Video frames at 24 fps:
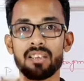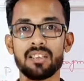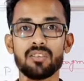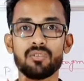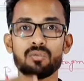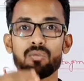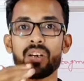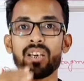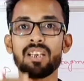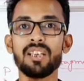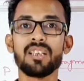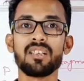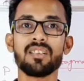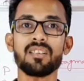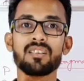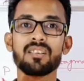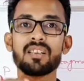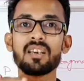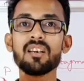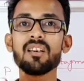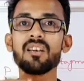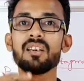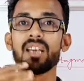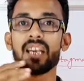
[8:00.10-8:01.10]
why it is
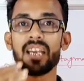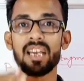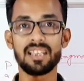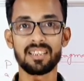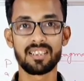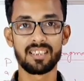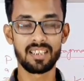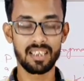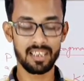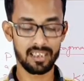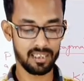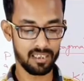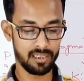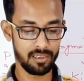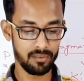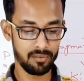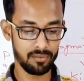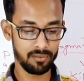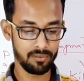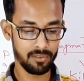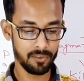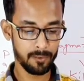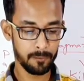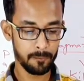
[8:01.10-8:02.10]
a adjective.
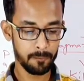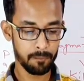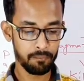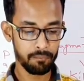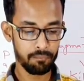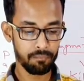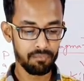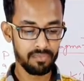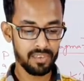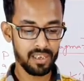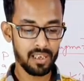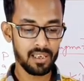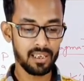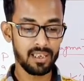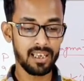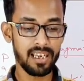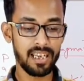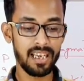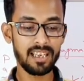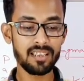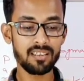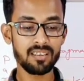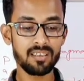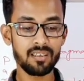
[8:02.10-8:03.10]

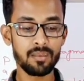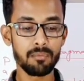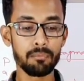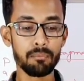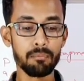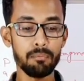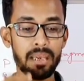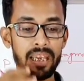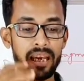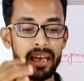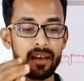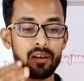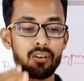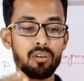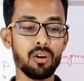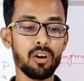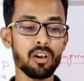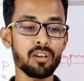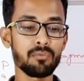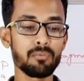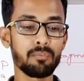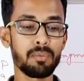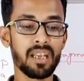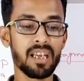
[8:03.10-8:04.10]
Next, may
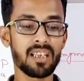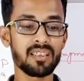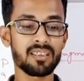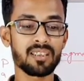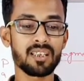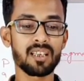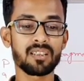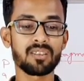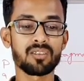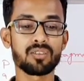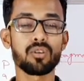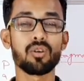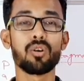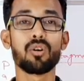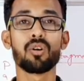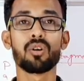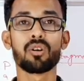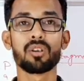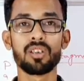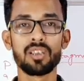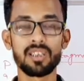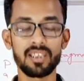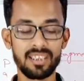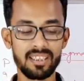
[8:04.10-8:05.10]
God bless us
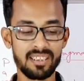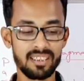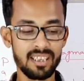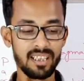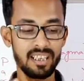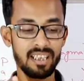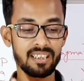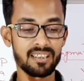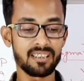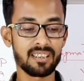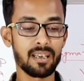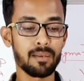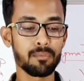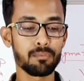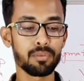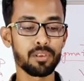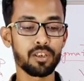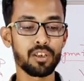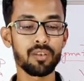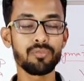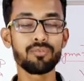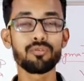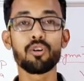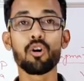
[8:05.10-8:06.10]
all is an example
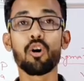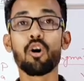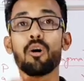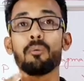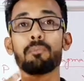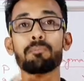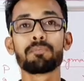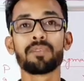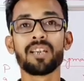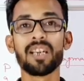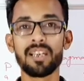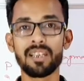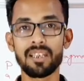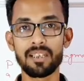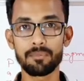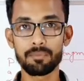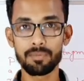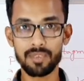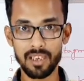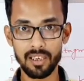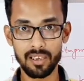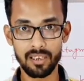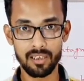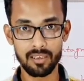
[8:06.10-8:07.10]
of optative
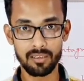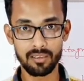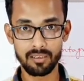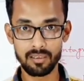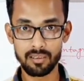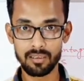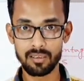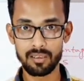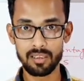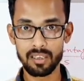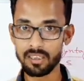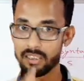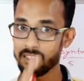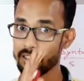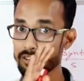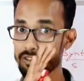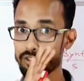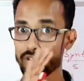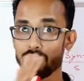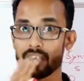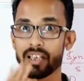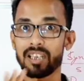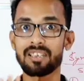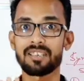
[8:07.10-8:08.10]
sentence. This is
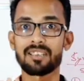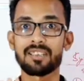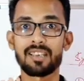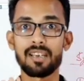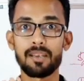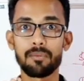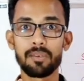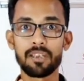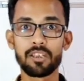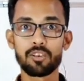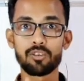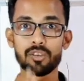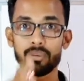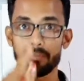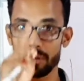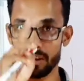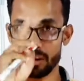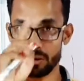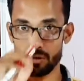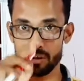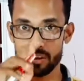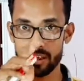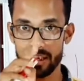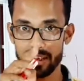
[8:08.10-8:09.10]
not exclamatory
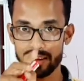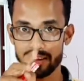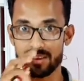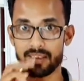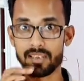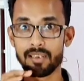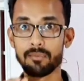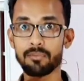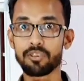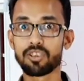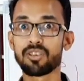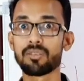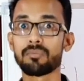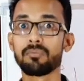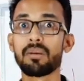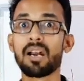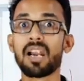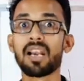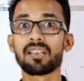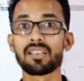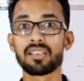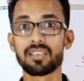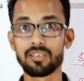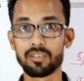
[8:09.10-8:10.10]
because the exclamation
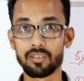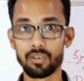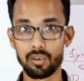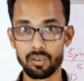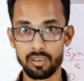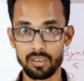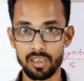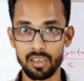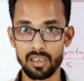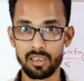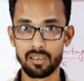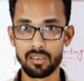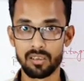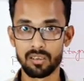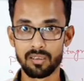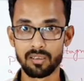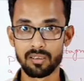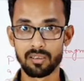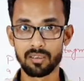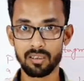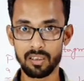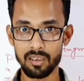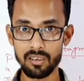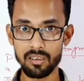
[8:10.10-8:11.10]
mark is not there.
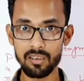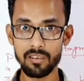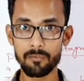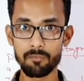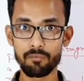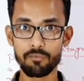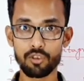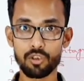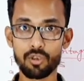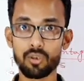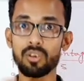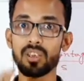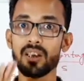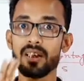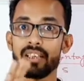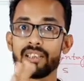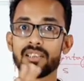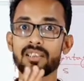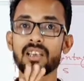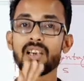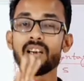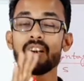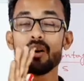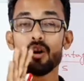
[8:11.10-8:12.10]
So it
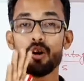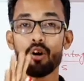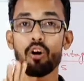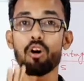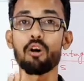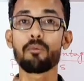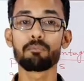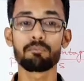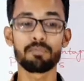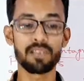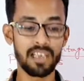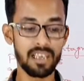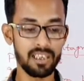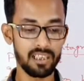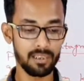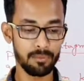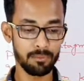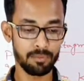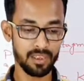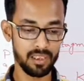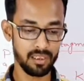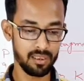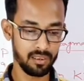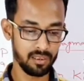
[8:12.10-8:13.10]
is a optative
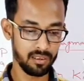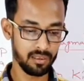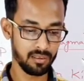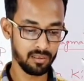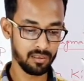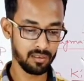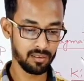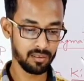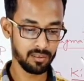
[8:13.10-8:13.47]
sentence.